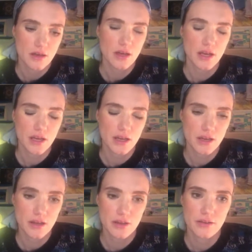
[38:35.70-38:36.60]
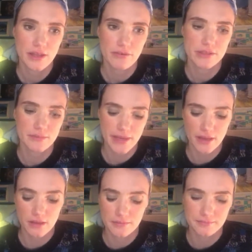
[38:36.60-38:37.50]
That rings a
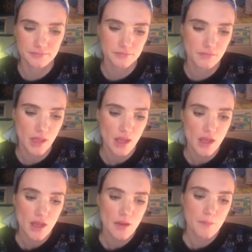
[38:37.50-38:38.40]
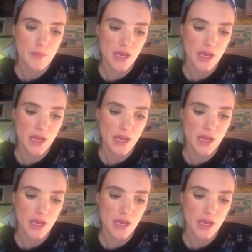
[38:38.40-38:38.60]
bell. I